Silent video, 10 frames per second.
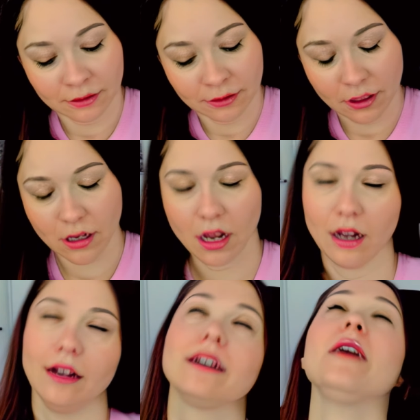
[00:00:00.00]

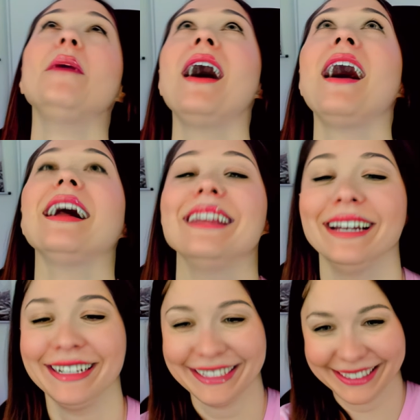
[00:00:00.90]
Oh, come on!
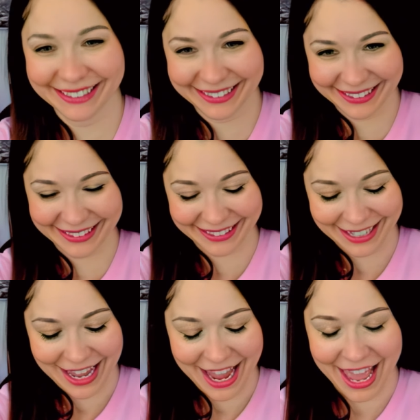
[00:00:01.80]

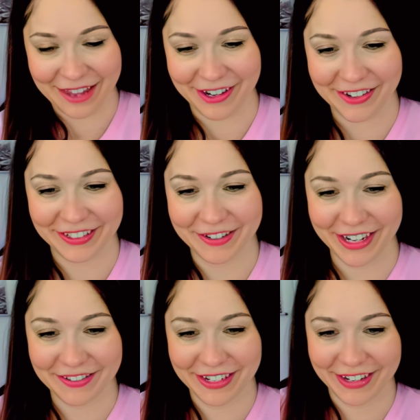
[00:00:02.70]
Hey, there we go. There we
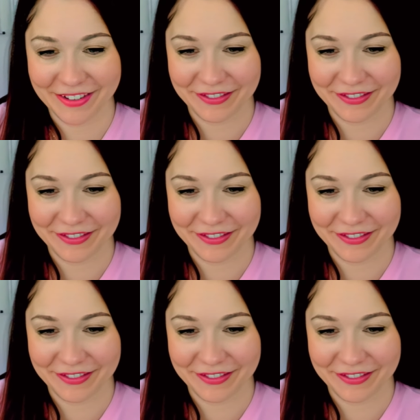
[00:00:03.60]
go. There we go.